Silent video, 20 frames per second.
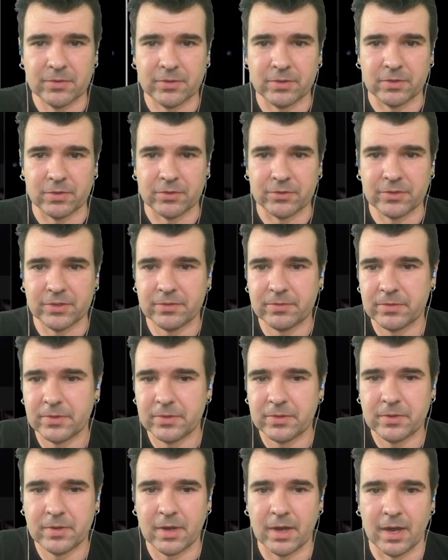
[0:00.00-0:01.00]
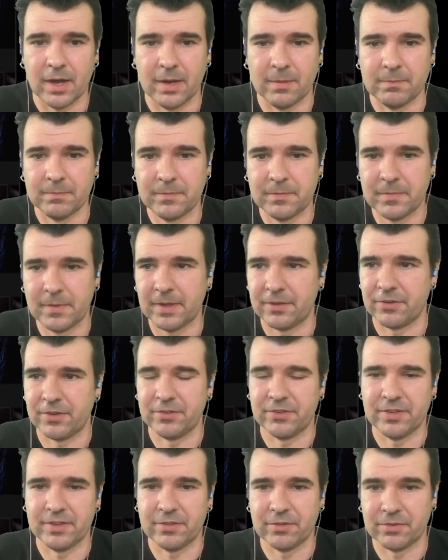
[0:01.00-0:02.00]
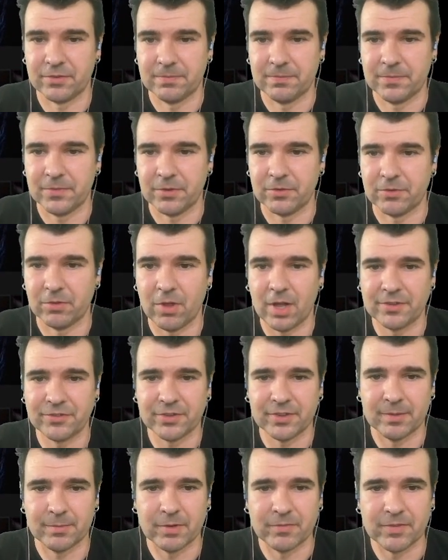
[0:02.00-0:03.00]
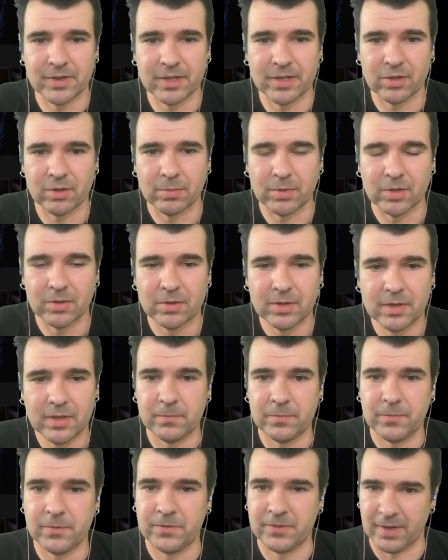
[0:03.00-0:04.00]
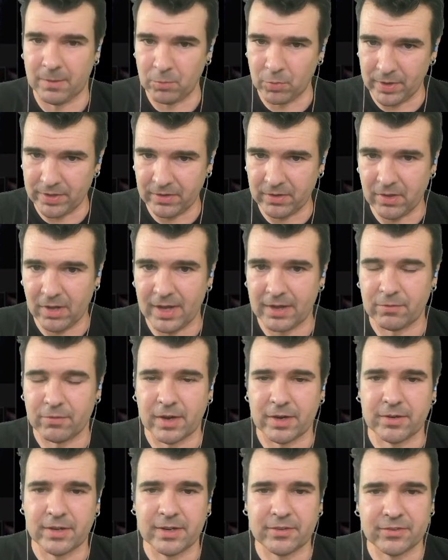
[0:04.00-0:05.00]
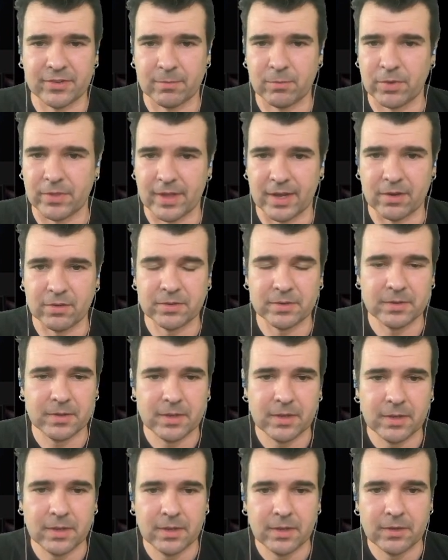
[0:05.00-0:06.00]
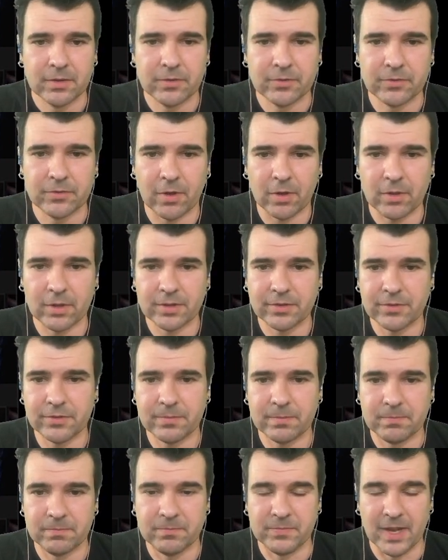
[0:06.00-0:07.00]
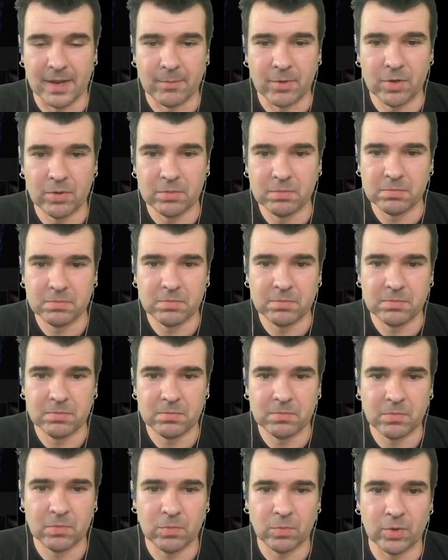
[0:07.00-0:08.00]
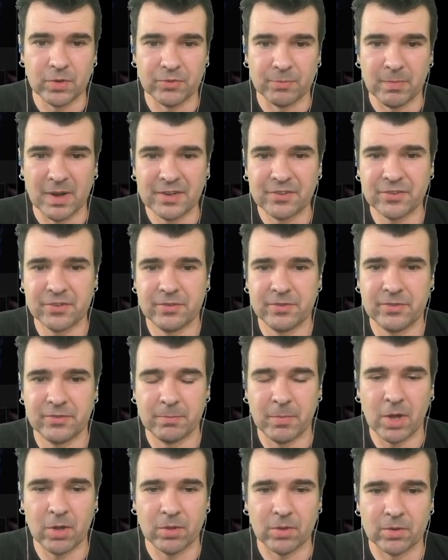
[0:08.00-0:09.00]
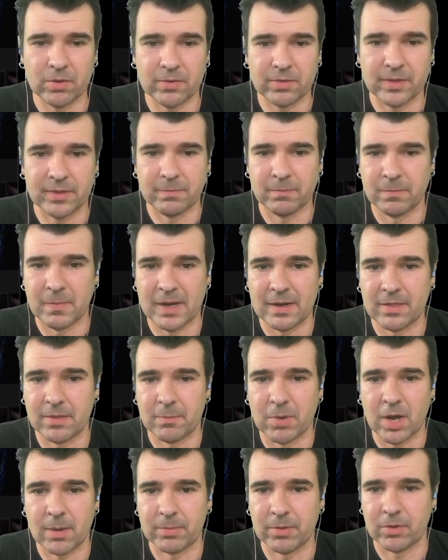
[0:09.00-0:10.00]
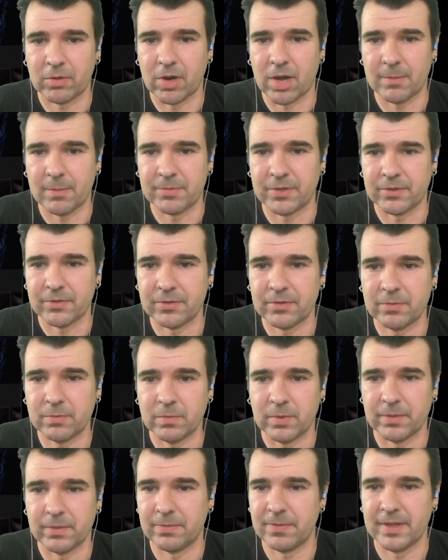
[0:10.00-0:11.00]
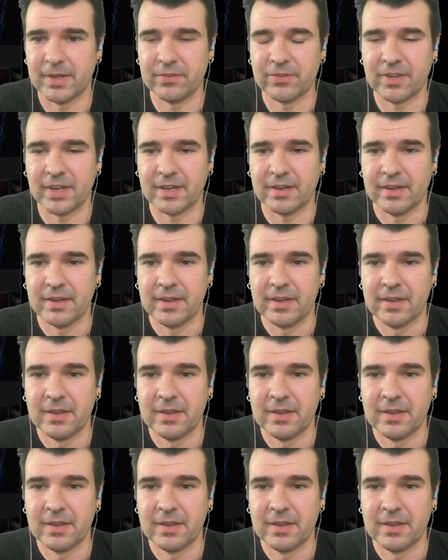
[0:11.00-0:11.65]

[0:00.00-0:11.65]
solutions, as you can see, there's lots of them available, some with client routing and some without. Solid's demo was much smaller than many of the popular options, with things like